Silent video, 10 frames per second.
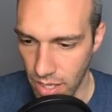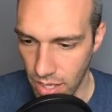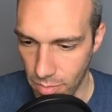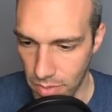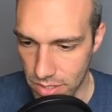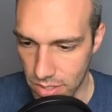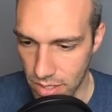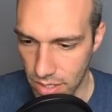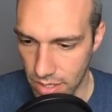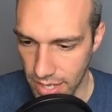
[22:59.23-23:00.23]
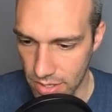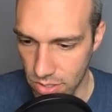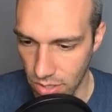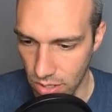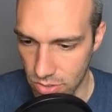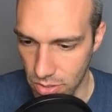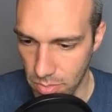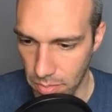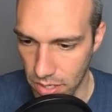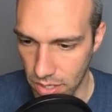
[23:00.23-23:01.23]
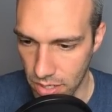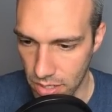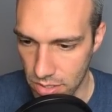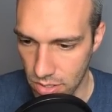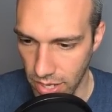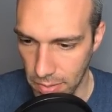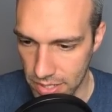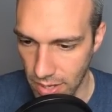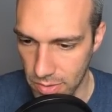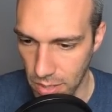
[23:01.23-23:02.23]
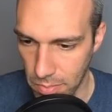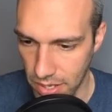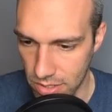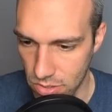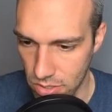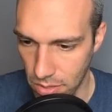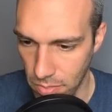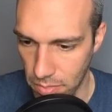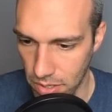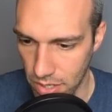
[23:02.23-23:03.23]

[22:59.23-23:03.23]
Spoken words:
Mixed Castle, also a member. So Apex, that was Apex, who's a member.